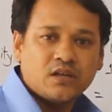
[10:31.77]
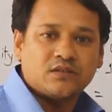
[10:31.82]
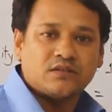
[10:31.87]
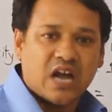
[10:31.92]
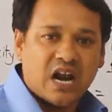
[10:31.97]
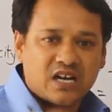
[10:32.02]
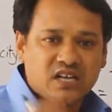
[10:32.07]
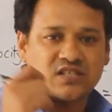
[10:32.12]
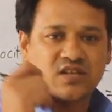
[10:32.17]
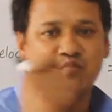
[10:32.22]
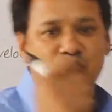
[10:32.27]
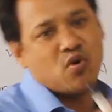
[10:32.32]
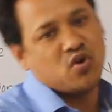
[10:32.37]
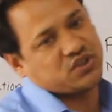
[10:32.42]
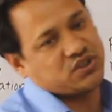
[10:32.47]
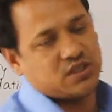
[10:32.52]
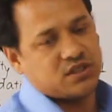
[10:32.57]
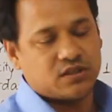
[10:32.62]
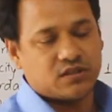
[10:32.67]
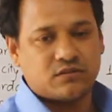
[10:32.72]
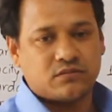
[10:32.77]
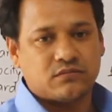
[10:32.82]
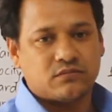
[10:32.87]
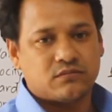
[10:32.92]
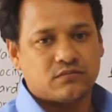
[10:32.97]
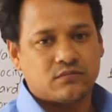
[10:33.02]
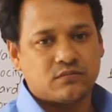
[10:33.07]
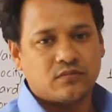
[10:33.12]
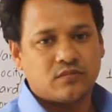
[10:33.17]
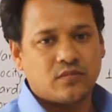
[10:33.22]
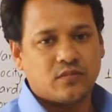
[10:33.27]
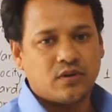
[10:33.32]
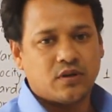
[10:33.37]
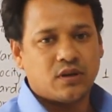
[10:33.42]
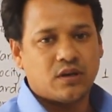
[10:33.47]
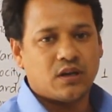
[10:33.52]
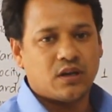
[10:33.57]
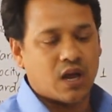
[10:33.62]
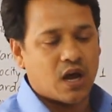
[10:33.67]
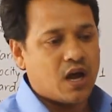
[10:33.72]
That is the motion.
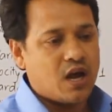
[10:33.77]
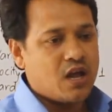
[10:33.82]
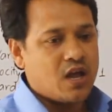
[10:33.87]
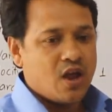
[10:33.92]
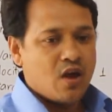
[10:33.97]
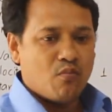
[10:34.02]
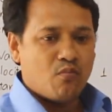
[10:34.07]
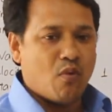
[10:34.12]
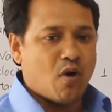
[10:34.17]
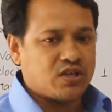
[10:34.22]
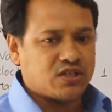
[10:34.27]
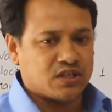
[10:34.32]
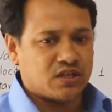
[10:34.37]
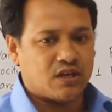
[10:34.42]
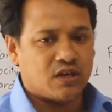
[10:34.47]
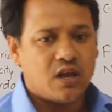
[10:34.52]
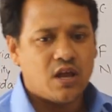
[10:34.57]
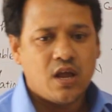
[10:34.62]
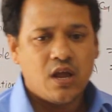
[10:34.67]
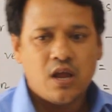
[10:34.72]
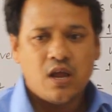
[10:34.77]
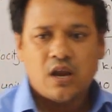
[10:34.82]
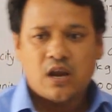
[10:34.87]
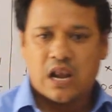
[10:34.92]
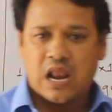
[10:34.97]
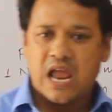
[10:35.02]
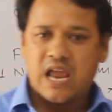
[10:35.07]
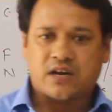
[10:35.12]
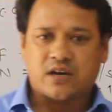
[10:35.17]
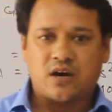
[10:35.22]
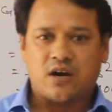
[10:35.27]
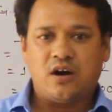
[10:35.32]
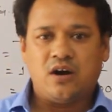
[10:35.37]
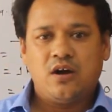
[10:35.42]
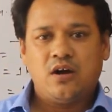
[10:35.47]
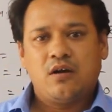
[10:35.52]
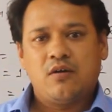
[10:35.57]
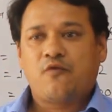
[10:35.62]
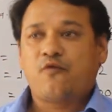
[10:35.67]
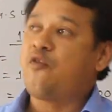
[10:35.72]
Yeah, motion like
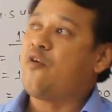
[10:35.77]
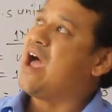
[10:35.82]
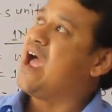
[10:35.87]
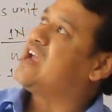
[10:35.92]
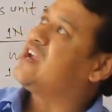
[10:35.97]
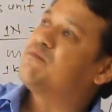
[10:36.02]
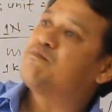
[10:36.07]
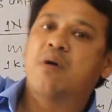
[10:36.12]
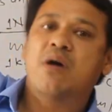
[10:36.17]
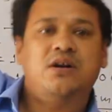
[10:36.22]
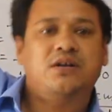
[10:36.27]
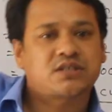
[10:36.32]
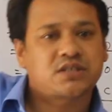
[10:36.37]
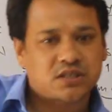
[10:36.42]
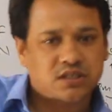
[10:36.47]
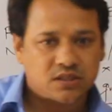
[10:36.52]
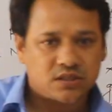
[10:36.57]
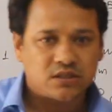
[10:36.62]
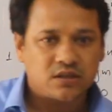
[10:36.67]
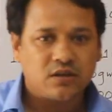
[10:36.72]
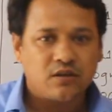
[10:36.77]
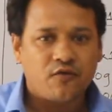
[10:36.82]
flying birds.